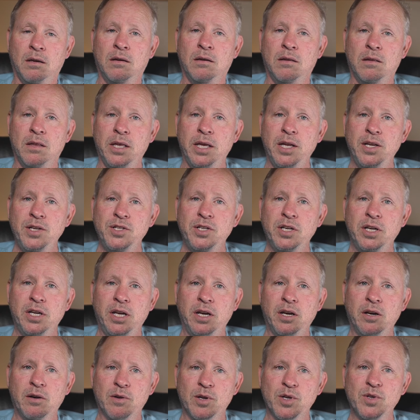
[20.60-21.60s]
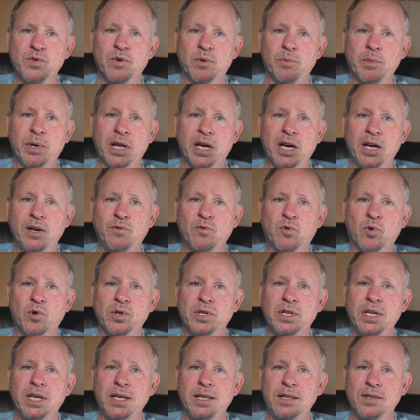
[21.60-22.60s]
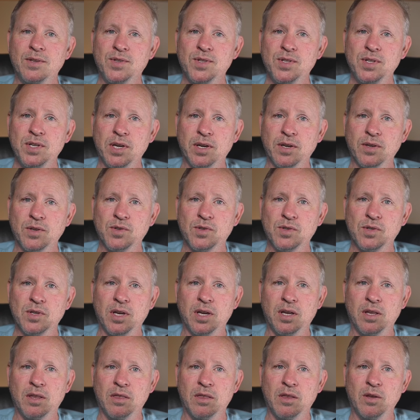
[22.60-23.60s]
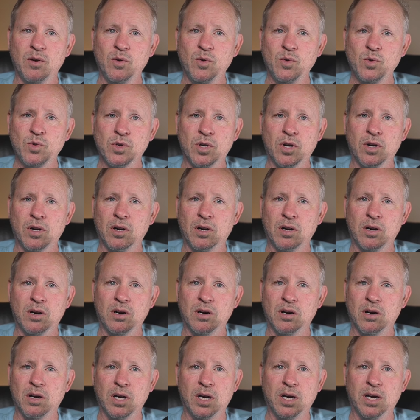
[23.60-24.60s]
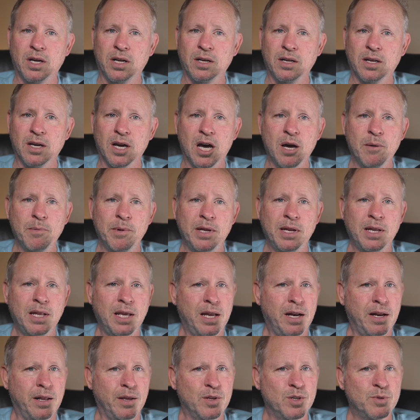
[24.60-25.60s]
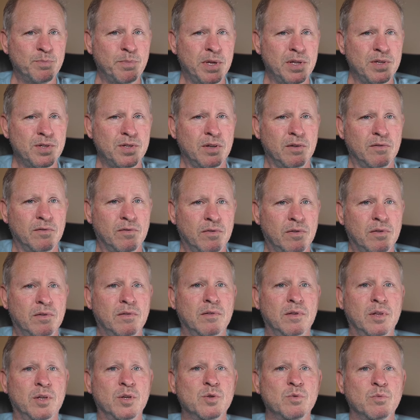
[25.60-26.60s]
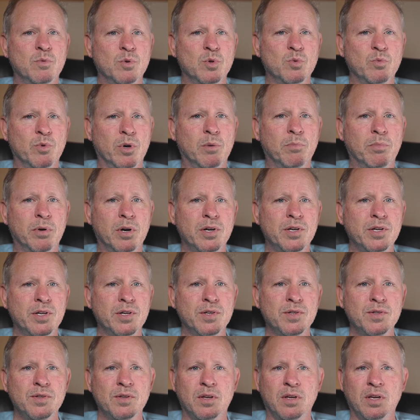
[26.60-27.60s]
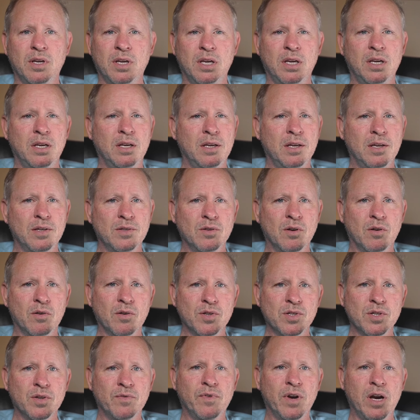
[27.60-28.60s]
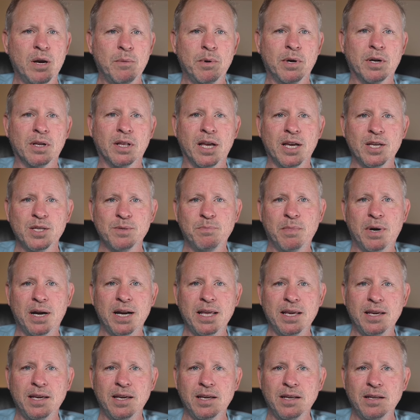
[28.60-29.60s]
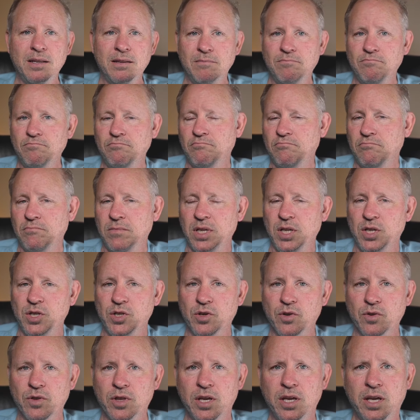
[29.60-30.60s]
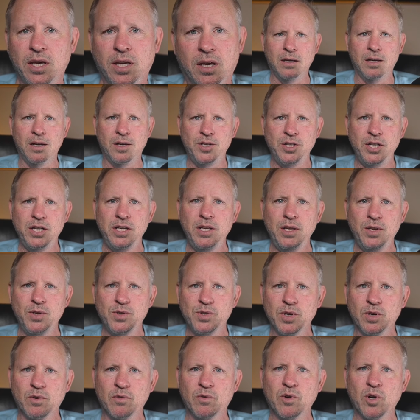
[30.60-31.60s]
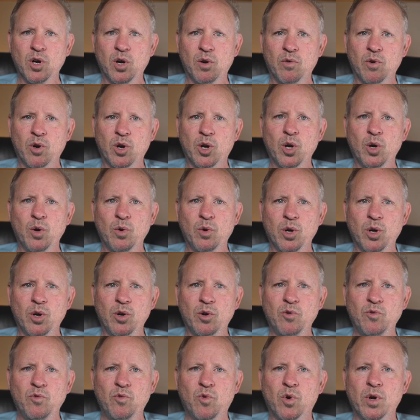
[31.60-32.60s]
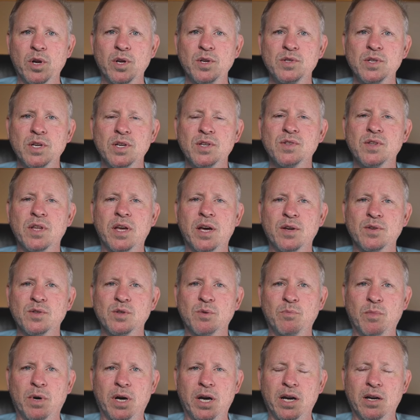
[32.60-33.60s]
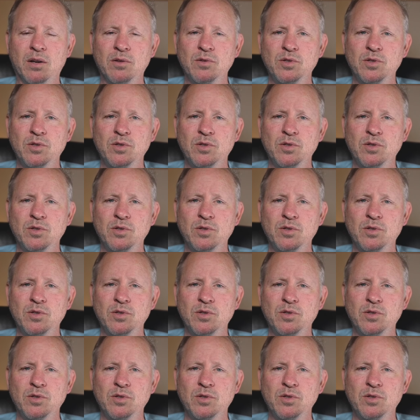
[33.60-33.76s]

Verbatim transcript: The engine here is from a 914-6, and those are uncommon and expensive. This was well purchased, as long as the fiberglass body kit is your thing. A GT Silver over Cocoa 46,000 mile